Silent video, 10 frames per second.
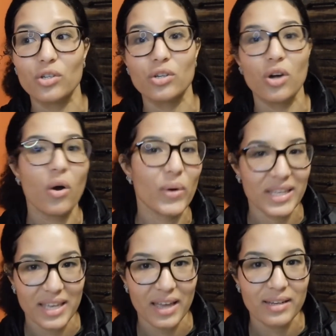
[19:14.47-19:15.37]

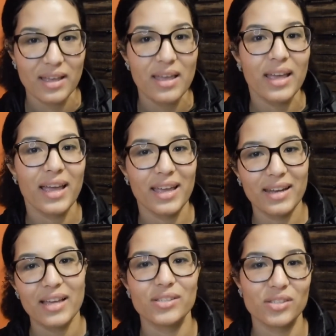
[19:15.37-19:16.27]
going yet, and
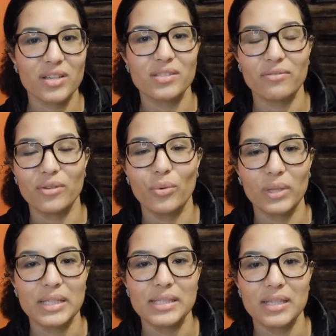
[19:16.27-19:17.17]
I start to feel
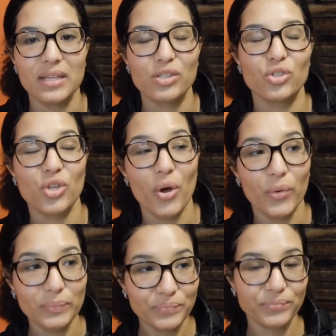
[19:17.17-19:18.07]
really sick.
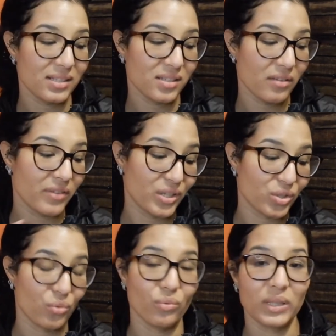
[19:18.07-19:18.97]
So this stuff
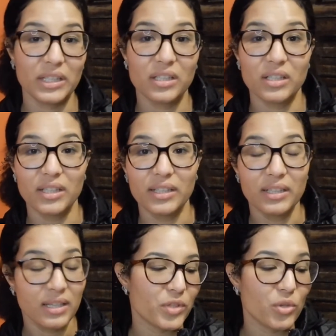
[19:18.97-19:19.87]
is really good.
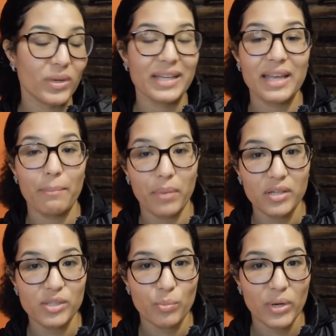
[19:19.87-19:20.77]
You want to get
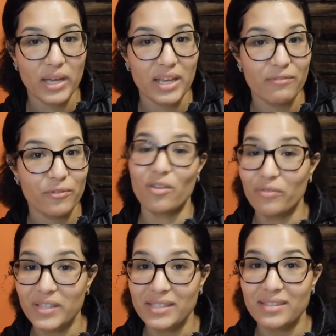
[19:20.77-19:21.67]
bug spray
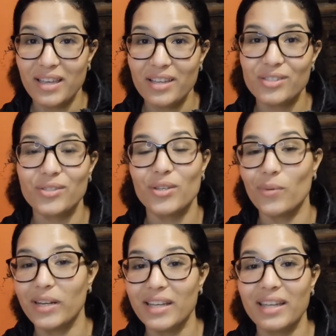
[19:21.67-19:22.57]
selfie stick, so you
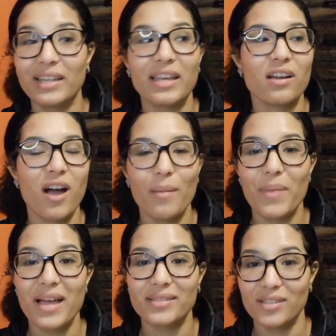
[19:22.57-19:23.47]
want to get like a
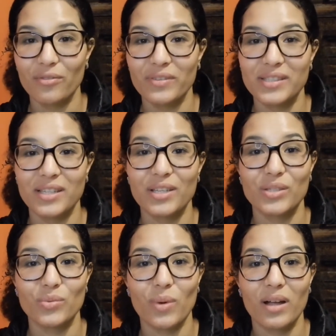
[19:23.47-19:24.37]
compact selfie stick
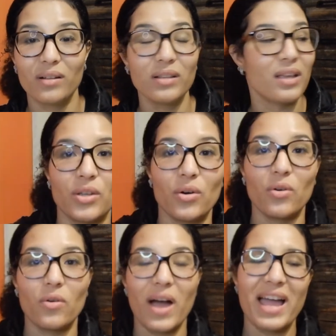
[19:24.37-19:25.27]
as well.
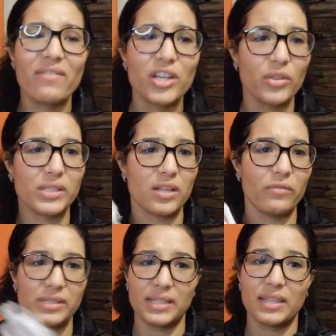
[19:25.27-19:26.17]
So I have another
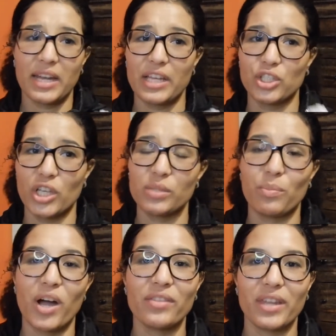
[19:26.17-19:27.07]
selfie stick that I just
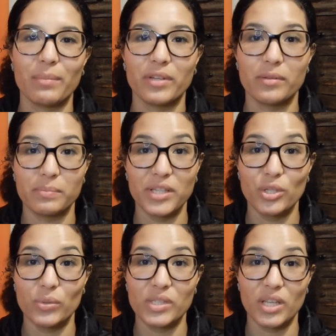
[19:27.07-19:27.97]
bought that I'm going to be
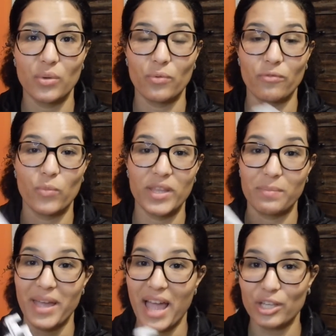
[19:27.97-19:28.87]
using with
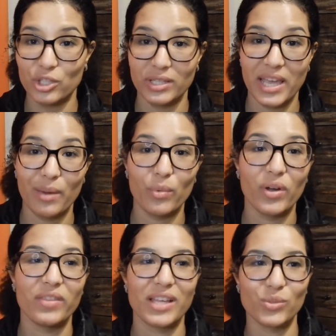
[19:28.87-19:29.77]
my action camera,
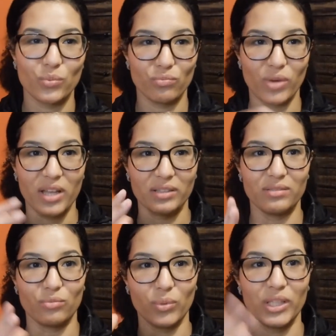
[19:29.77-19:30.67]
and that's a
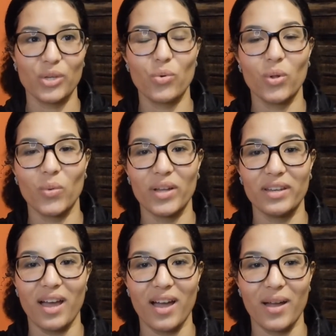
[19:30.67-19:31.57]
really cool
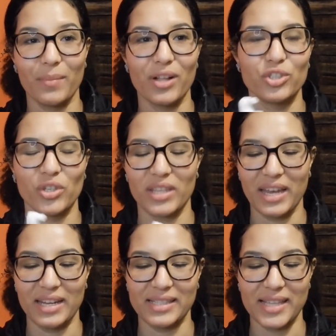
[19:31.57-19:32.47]
one. I'll show you
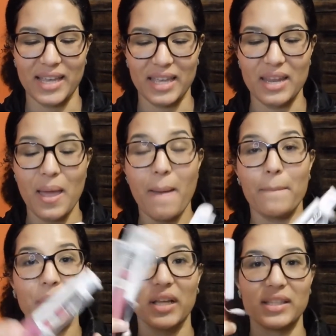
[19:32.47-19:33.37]
that in a second.
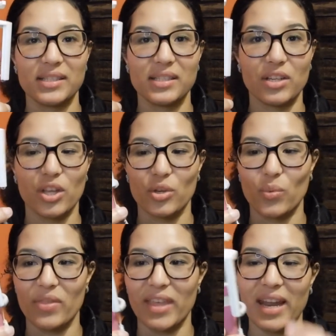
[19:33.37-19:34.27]
But this is another
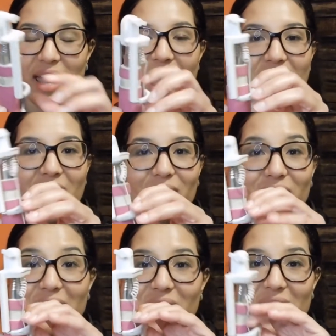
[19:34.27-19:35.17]
one that I have.
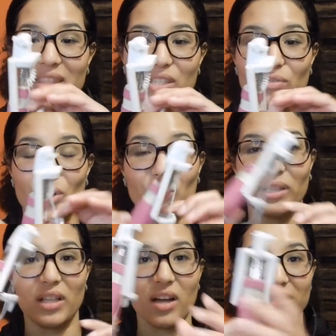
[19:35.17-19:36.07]
I've had this for a
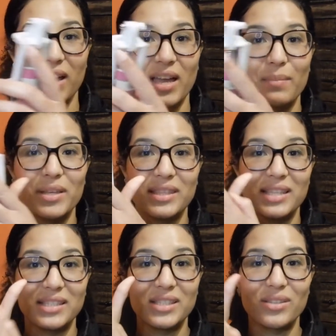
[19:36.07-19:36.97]
really long time.
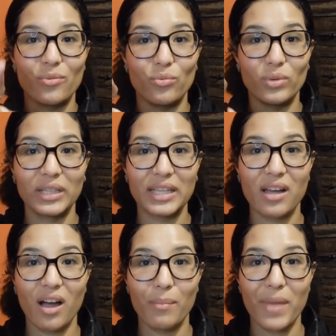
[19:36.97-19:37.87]
This is really
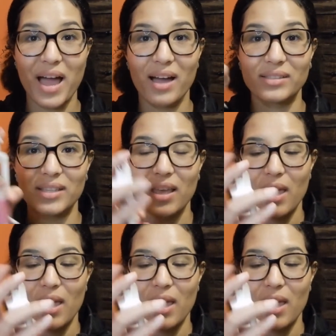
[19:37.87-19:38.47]
compact,